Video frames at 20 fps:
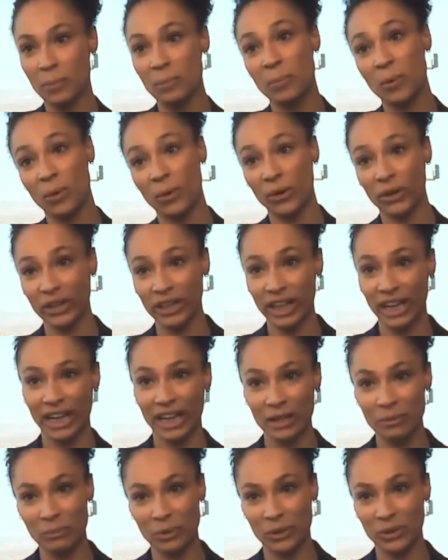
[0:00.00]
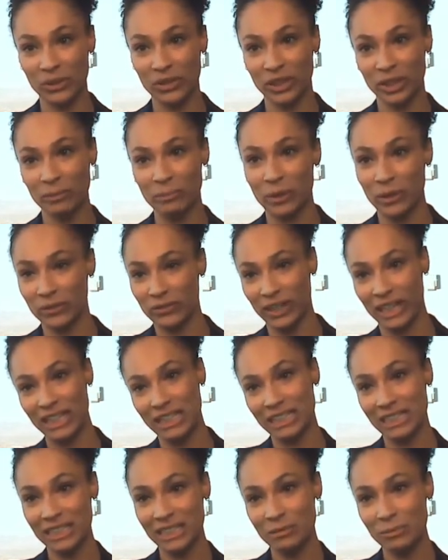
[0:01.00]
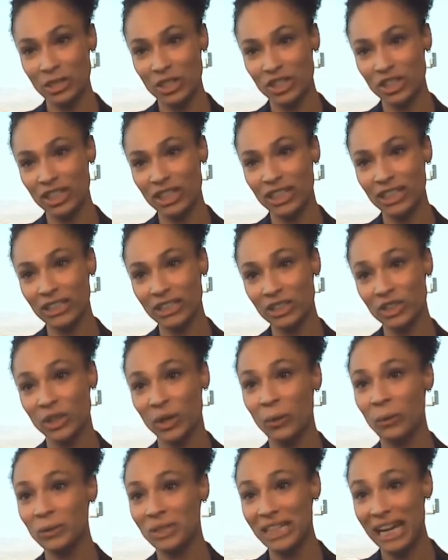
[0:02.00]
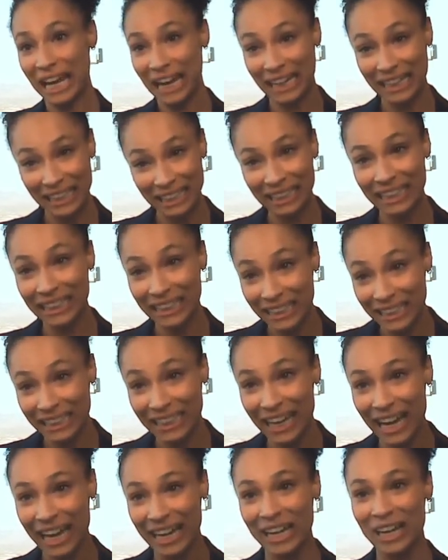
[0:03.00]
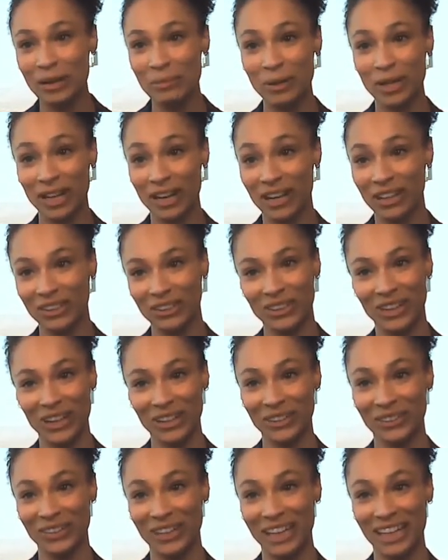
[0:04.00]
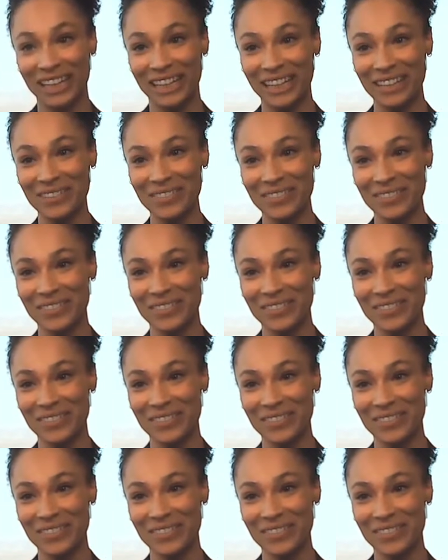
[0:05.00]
born in Boulder but raised in Michigan. So technically, I am a Colorado native.